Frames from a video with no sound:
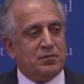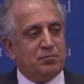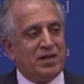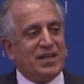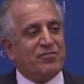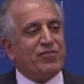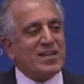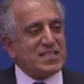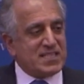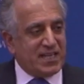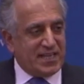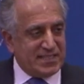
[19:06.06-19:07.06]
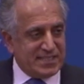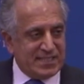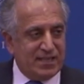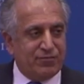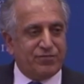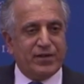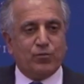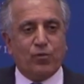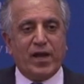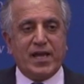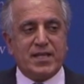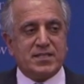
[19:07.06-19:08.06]
manifesting itself in
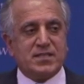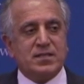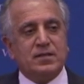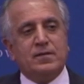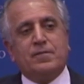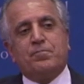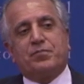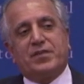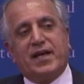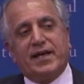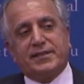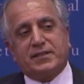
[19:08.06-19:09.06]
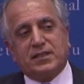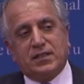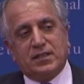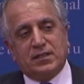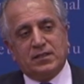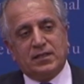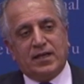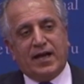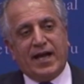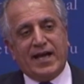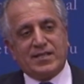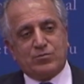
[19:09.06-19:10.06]
ways that
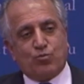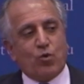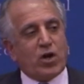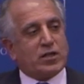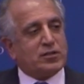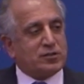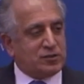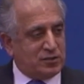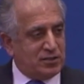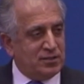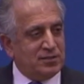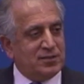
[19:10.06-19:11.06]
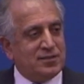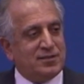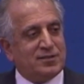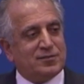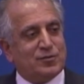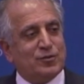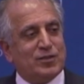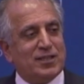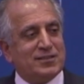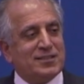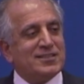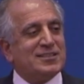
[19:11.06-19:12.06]
has worked to the